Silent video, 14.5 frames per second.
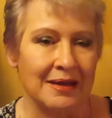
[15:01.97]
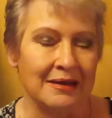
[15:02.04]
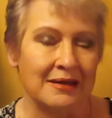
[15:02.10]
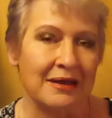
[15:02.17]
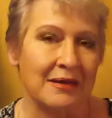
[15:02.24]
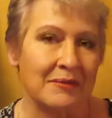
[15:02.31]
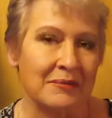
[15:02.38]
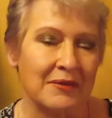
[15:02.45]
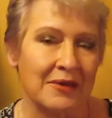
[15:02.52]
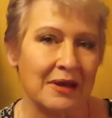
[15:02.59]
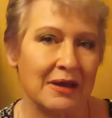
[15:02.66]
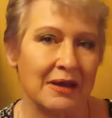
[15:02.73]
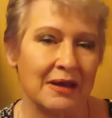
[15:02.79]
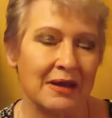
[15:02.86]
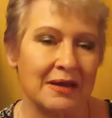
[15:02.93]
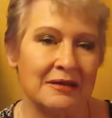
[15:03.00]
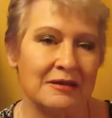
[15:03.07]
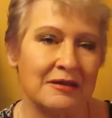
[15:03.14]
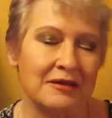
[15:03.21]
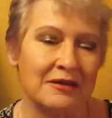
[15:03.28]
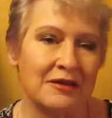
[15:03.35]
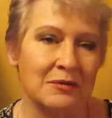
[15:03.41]

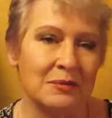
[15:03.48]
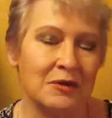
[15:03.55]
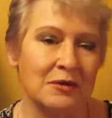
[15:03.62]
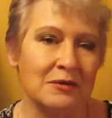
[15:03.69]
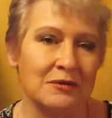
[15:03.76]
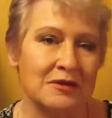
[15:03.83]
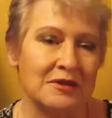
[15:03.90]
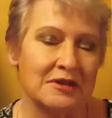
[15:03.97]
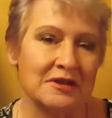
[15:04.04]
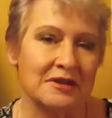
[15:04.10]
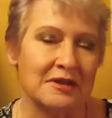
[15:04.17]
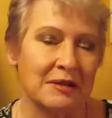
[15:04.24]
And the wound